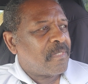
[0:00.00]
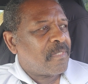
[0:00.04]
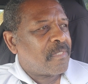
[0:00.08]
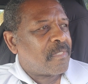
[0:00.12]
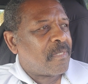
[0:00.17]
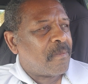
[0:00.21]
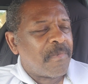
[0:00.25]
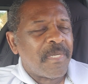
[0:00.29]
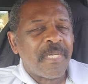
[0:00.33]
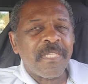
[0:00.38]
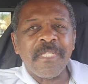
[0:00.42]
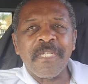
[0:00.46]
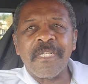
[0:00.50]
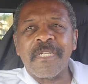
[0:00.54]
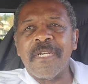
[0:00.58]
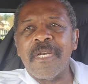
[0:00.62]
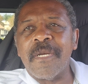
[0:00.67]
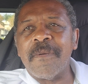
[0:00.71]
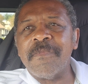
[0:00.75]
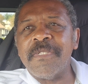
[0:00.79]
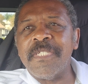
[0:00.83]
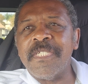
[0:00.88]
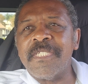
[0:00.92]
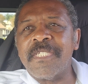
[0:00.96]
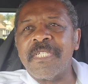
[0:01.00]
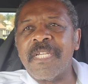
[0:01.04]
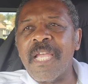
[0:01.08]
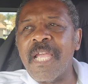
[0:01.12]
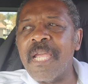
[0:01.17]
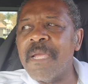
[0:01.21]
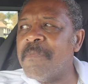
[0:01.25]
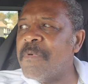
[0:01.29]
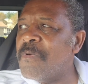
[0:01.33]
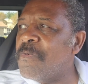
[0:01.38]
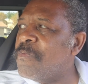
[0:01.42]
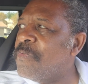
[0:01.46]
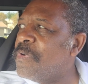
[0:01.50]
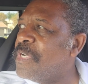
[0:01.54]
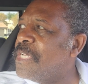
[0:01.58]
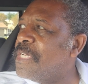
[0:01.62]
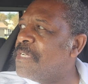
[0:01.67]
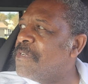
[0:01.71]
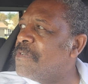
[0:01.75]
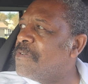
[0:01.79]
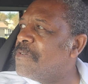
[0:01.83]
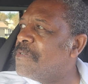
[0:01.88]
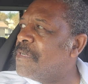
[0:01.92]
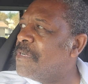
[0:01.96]
Some other companies came and
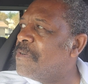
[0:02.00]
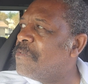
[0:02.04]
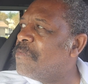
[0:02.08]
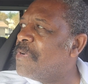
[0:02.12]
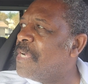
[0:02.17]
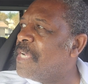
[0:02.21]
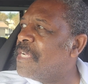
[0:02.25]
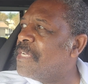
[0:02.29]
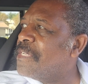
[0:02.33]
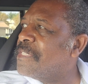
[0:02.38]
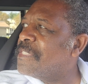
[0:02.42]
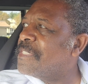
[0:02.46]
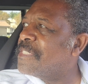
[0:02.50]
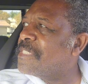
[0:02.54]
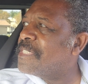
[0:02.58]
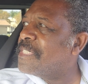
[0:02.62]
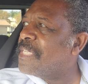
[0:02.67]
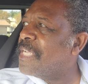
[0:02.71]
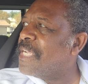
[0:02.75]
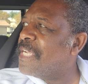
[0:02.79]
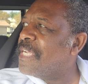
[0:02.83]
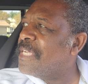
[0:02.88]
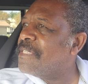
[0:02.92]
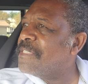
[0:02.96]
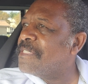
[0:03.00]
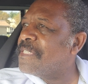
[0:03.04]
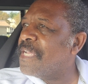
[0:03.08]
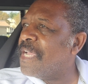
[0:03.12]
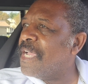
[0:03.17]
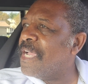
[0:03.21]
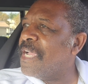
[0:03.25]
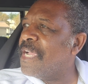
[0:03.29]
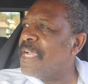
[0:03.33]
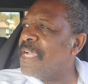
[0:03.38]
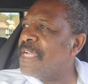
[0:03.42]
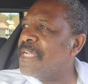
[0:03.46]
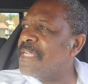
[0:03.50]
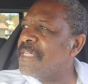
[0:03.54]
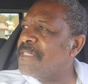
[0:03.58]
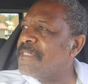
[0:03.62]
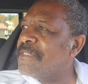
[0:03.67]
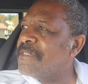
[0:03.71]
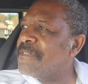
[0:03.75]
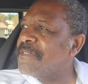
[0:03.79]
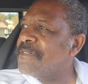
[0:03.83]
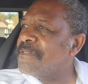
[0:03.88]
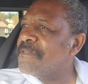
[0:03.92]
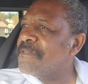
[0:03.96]
went around the same time.